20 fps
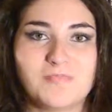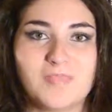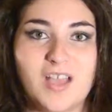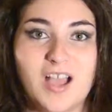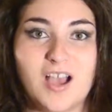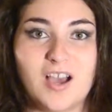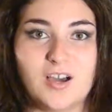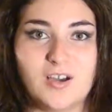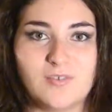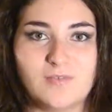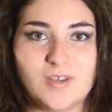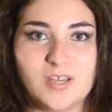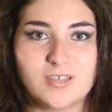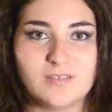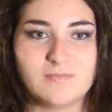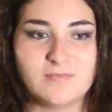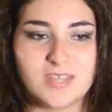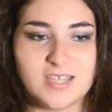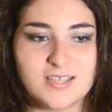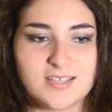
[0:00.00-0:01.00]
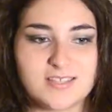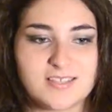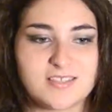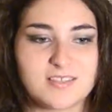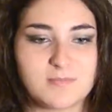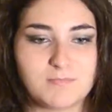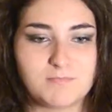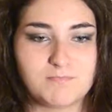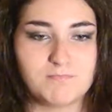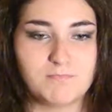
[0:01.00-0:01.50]
of
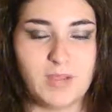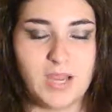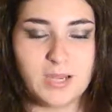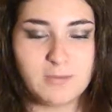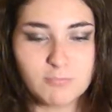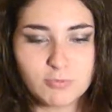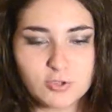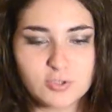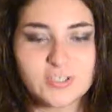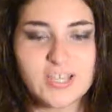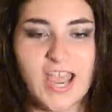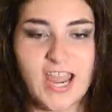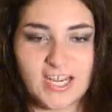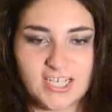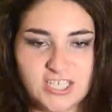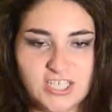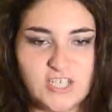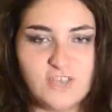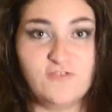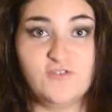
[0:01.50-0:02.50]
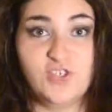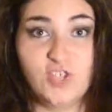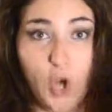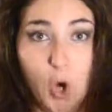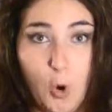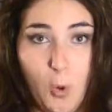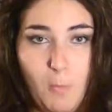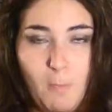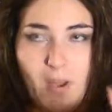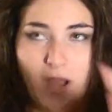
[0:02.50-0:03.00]
this big protective
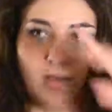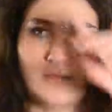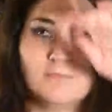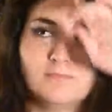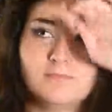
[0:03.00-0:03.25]
dome.